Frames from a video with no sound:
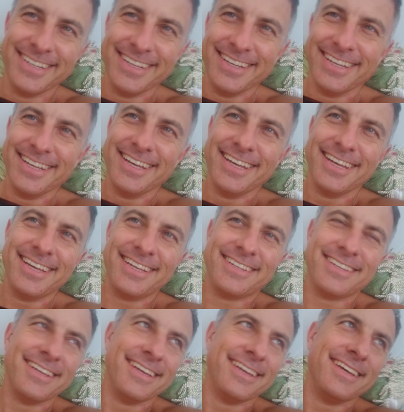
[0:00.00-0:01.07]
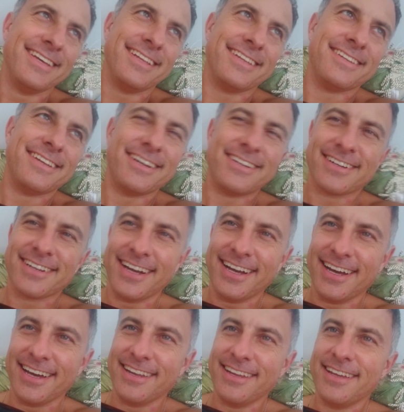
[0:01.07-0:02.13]
It's not your
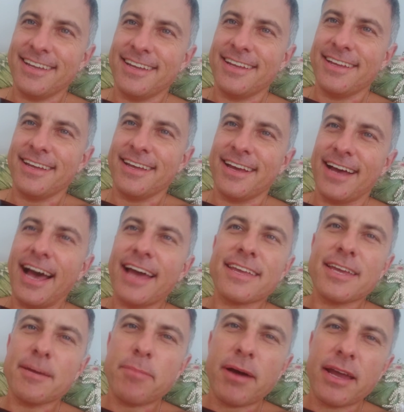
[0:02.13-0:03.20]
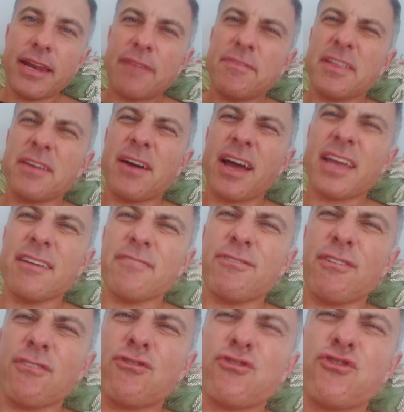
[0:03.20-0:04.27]
God. I get buying everything that I
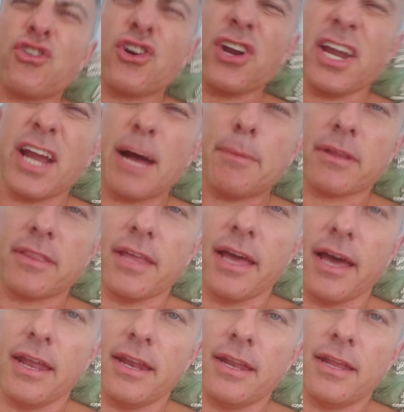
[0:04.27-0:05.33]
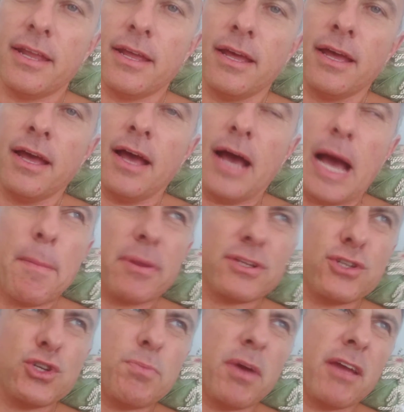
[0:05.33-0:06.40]
get for free. How about that? How
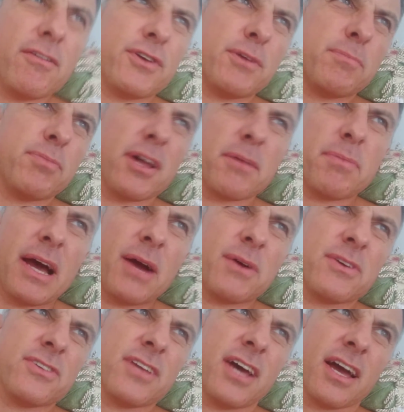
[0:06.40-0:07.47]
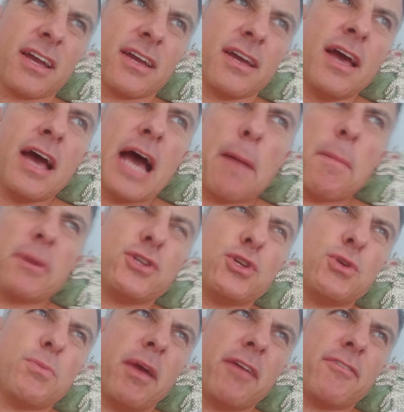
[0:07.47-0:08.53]
much did you pay for your Plug Power stock? How much
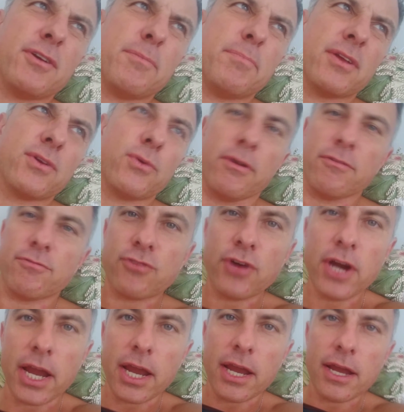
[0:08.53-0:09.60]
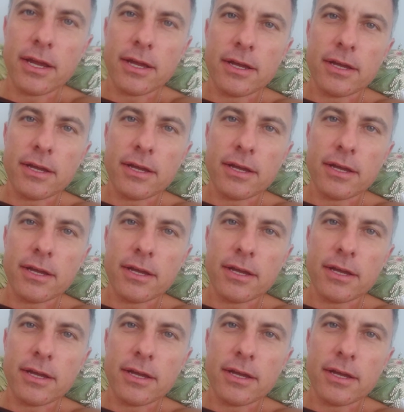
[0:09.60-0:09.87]
did you pay for your Bitcoin? Free!